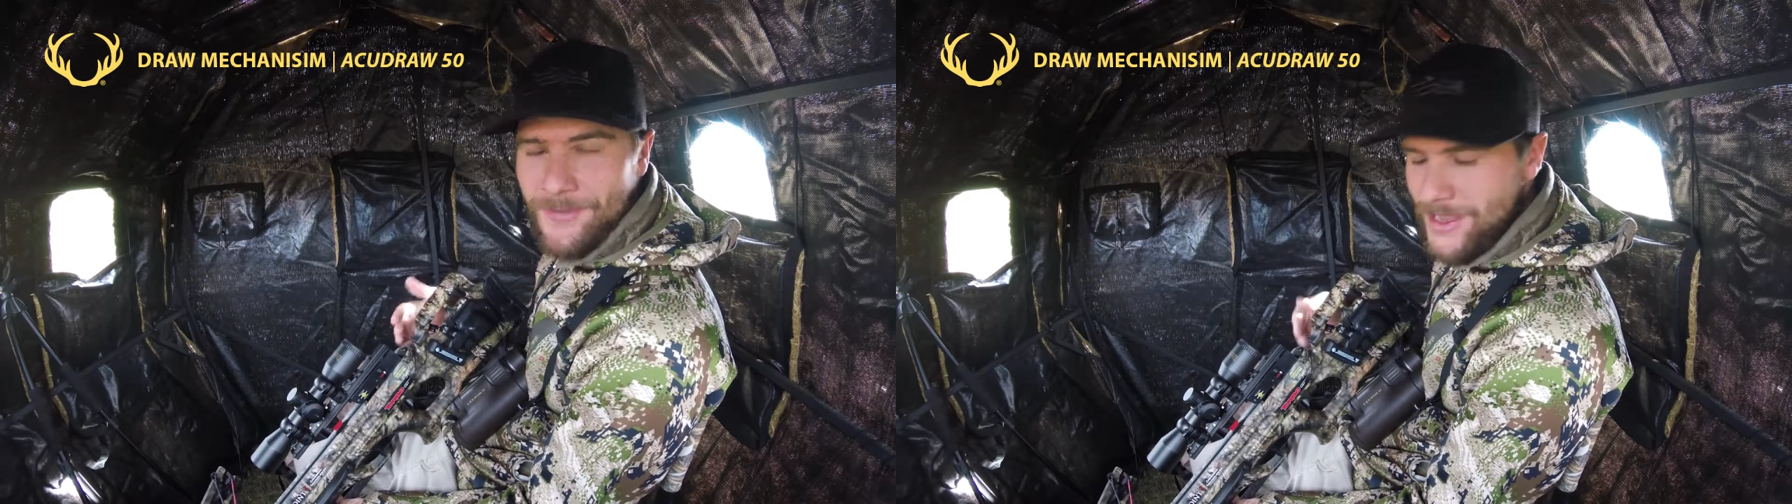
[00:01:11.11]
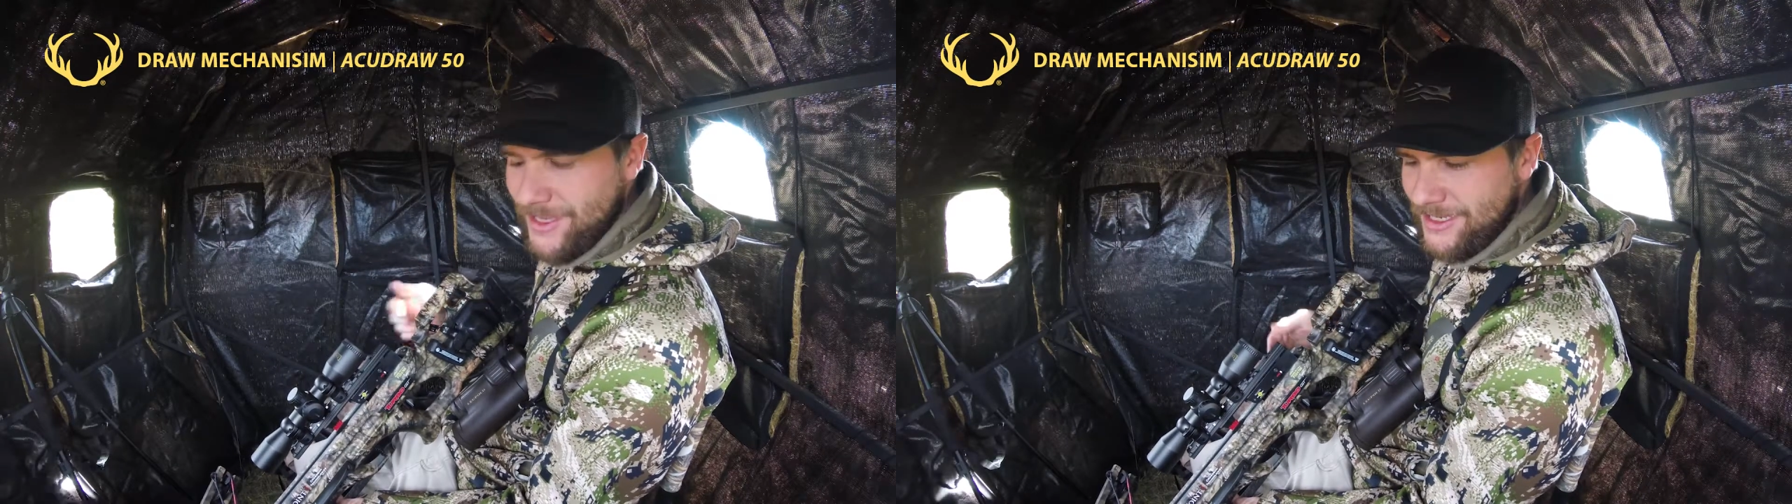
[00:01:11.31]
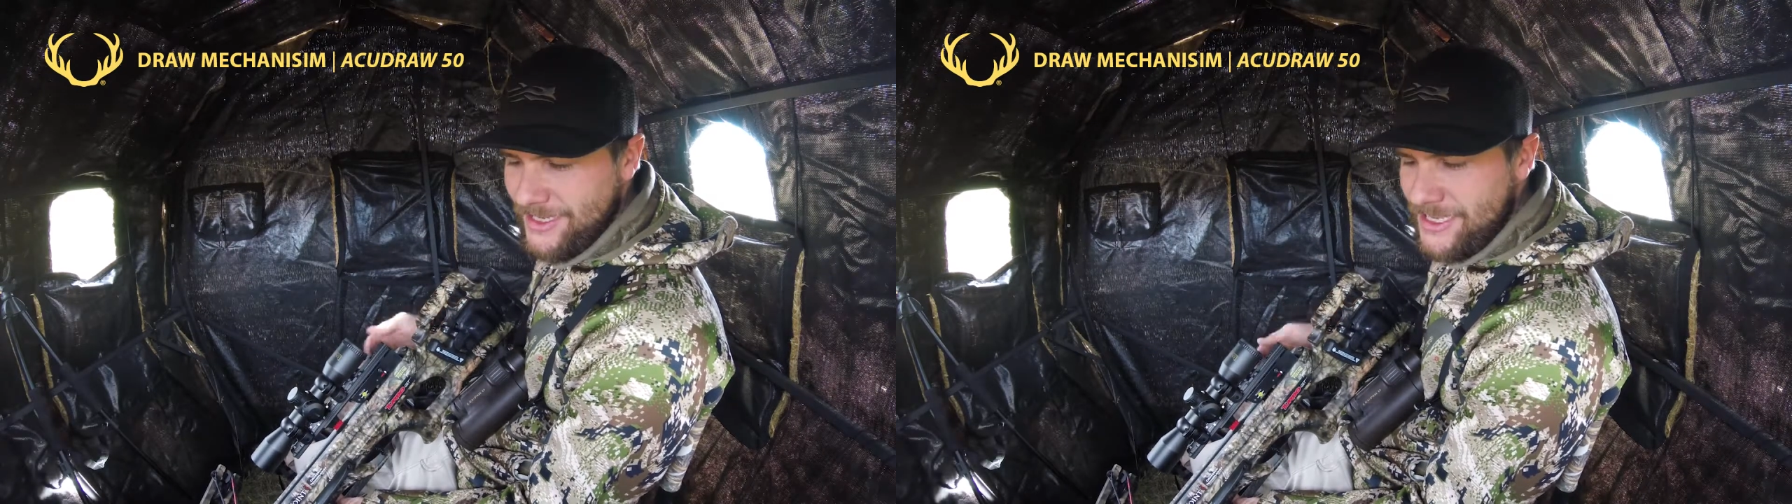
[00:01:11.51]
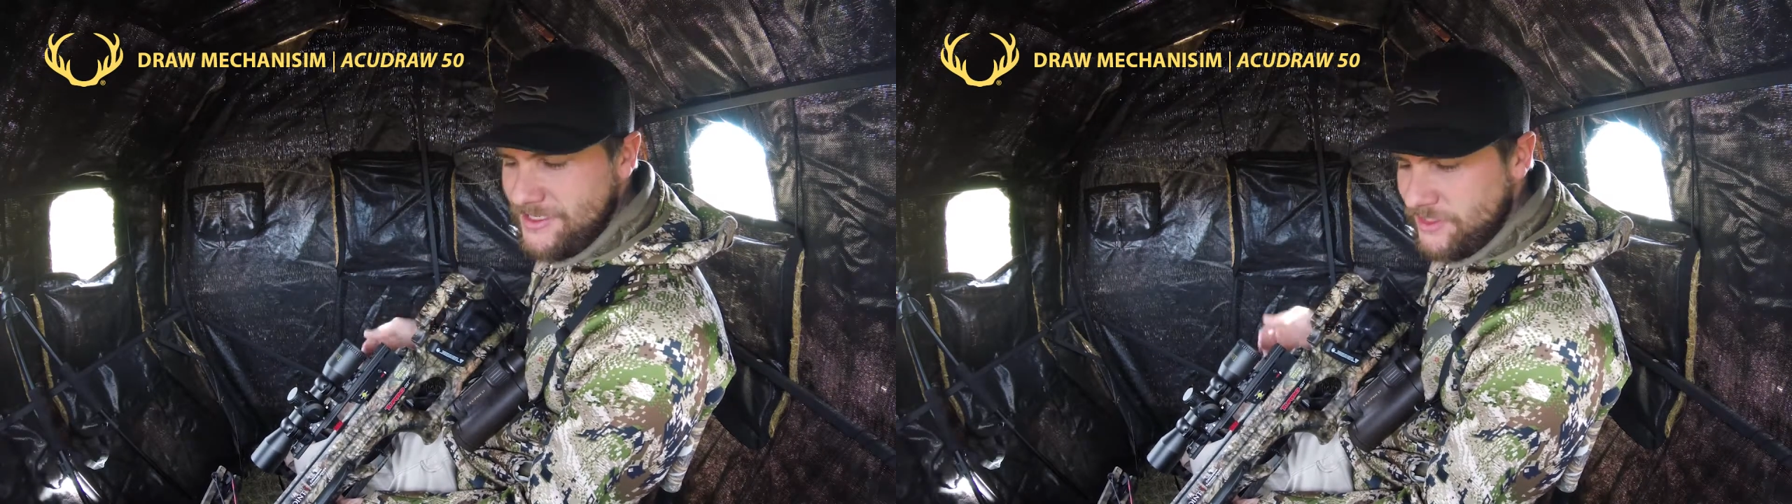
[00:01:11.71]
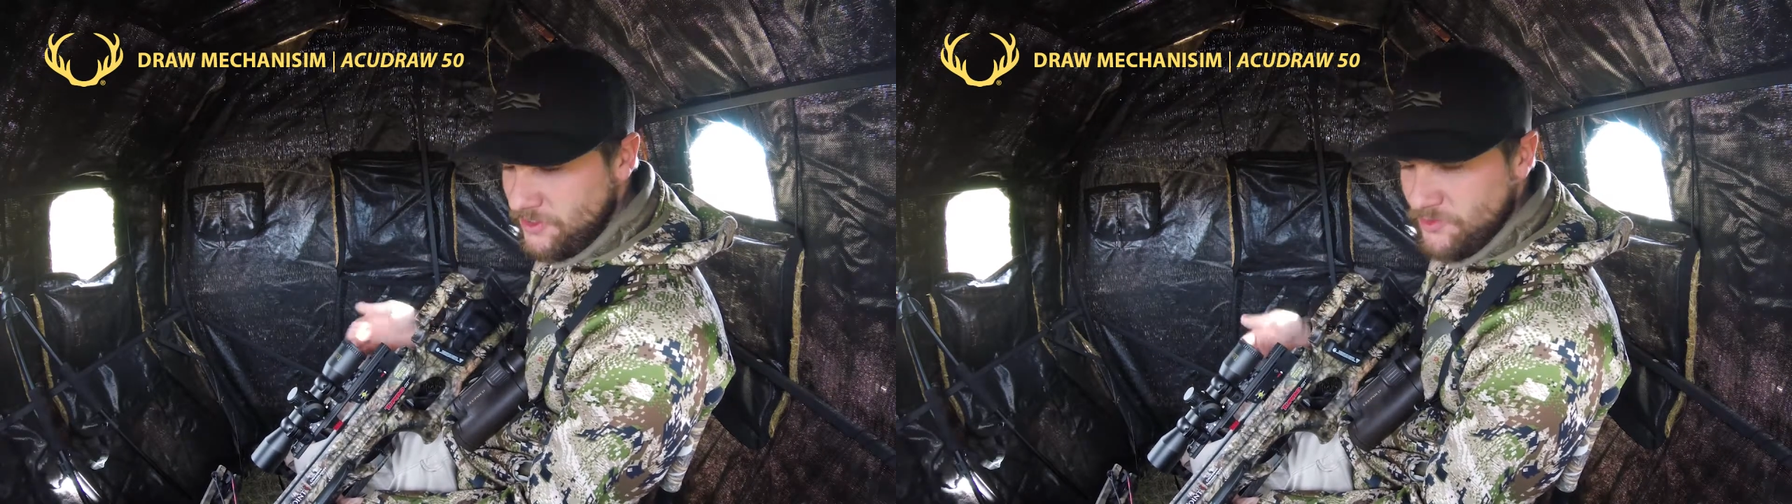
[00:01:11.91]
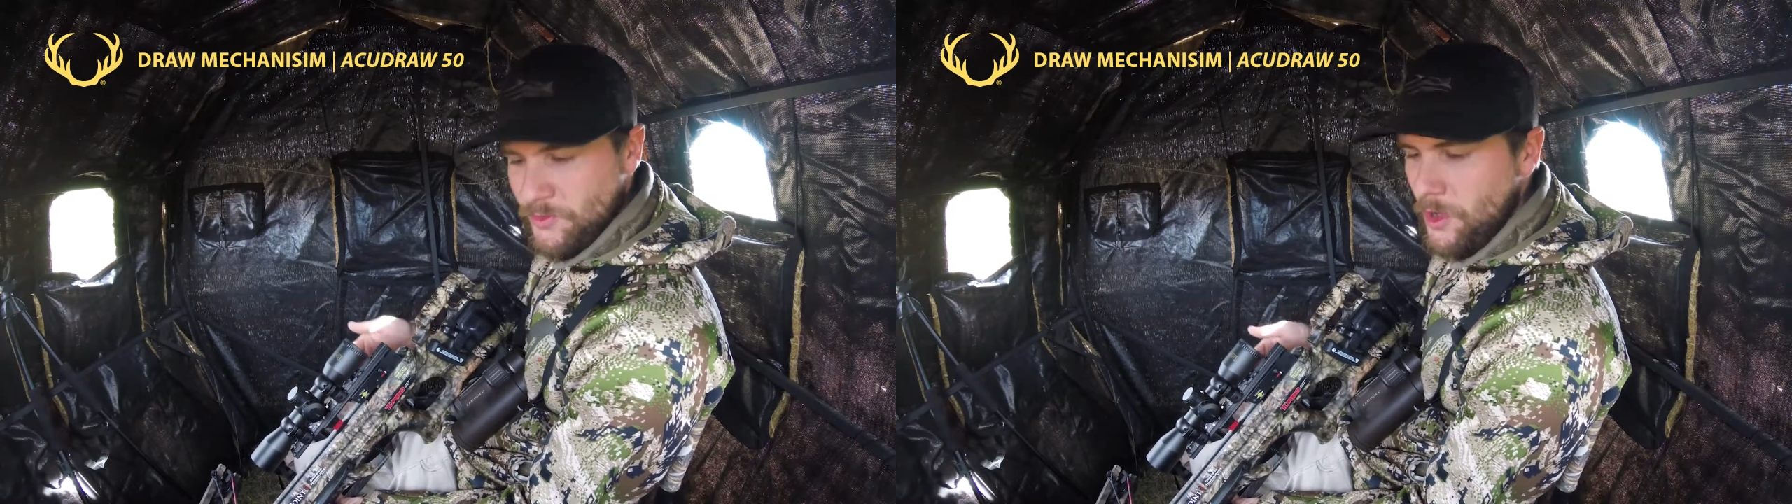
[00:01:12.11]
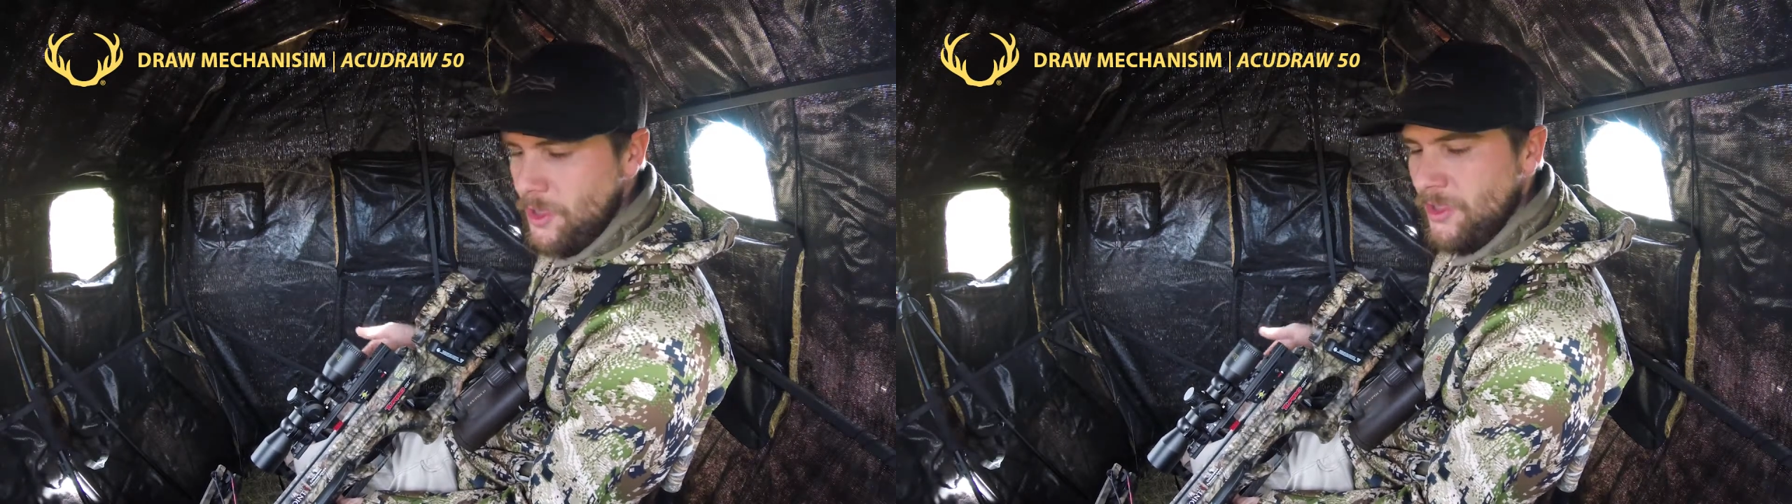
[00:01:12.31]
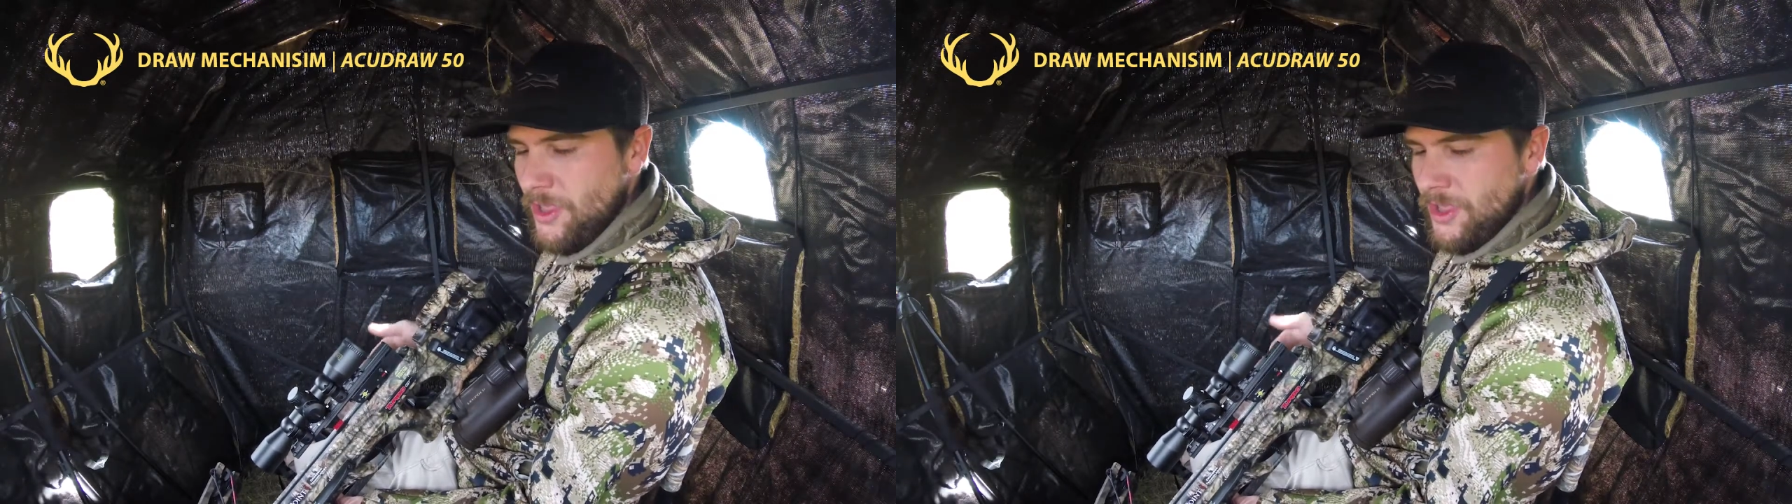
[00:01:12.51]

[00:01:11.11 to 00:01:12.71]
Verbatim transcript: making it easy to draw